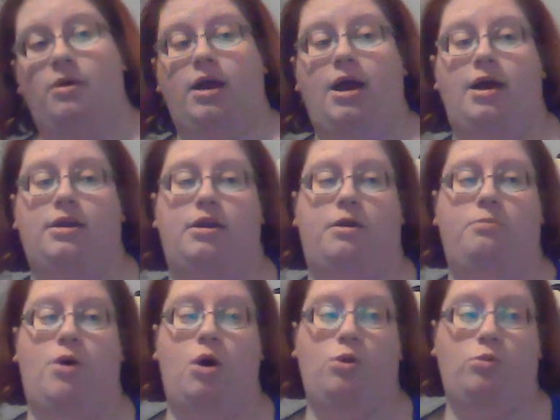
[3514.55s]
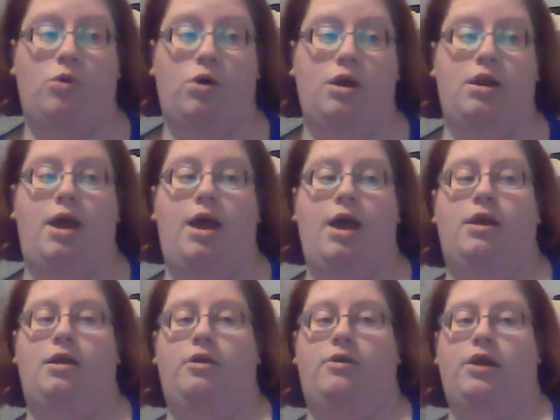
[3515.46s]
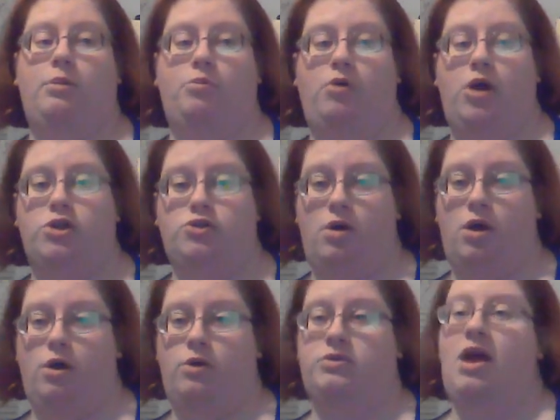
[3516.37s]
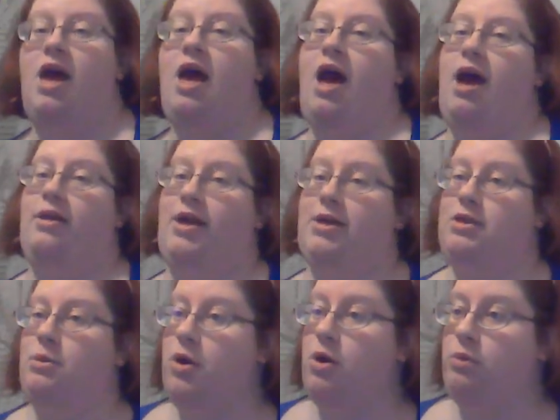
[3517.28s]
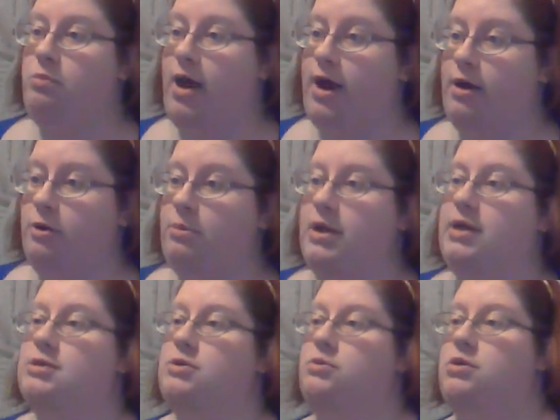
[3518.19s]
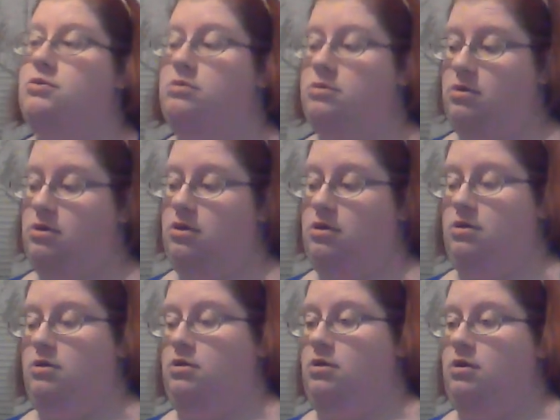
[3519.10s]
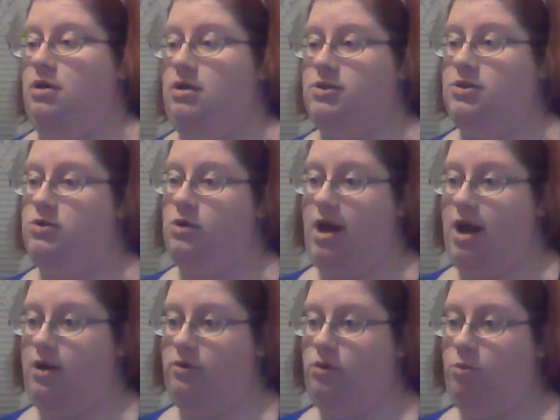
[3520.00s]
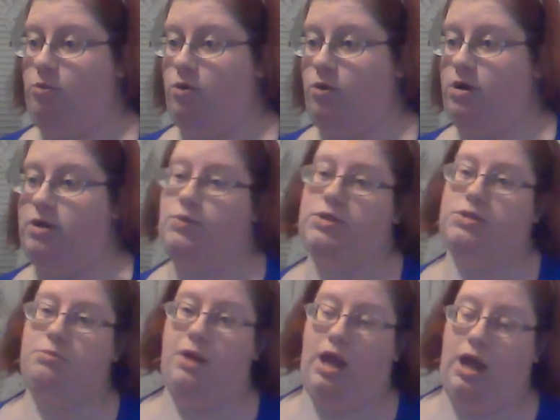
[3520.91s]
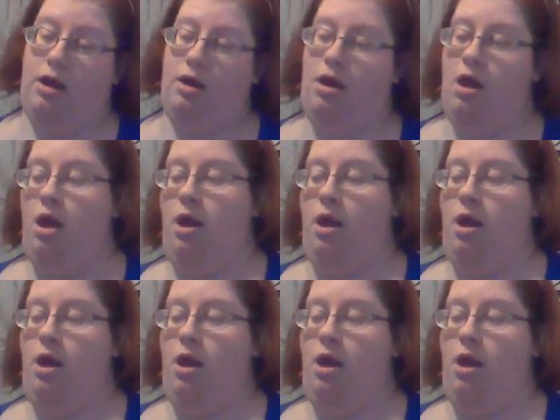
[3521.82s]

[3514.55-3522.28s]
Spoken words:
I got in a bone one and like a blush rose. I like the bone better because it stood out a little more and it wasn't pink.